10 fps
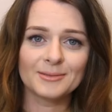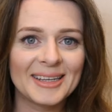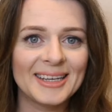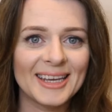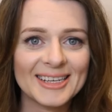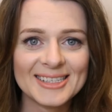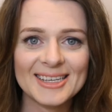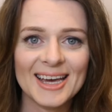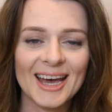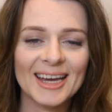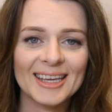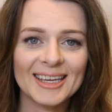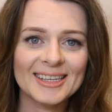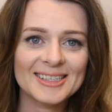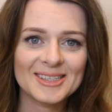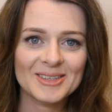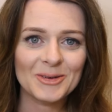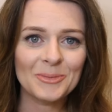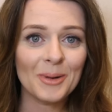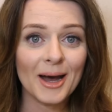Next hack is
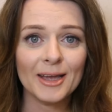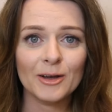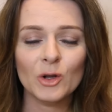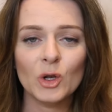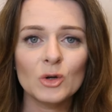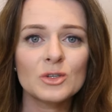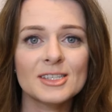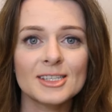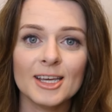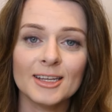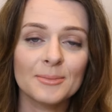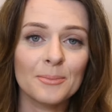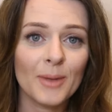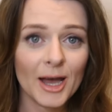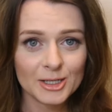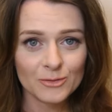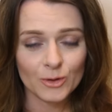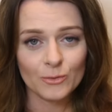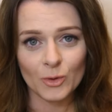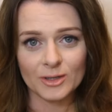to buy clothes that match
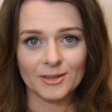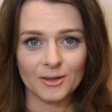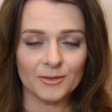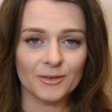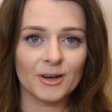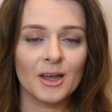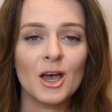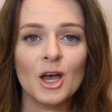with one another.